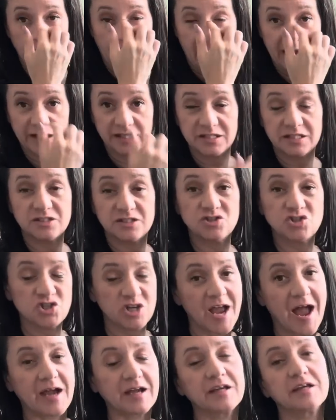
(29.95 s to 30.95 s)
I did
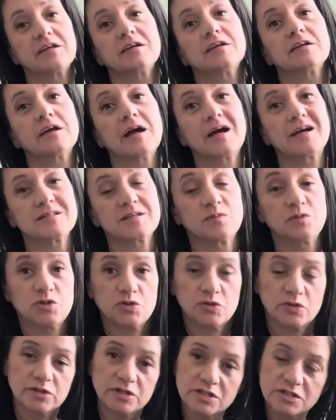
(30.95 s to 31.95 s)
check. As I'm
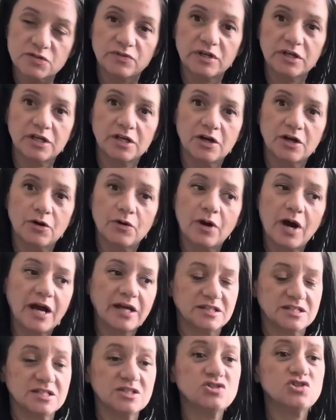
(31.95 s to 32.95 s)
doing this video, I
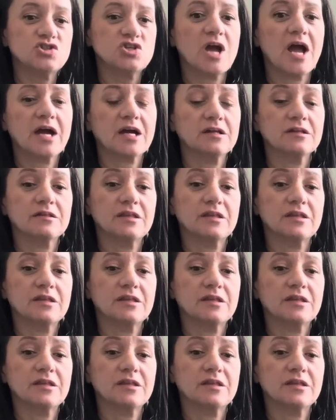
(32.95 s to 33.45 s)
did check.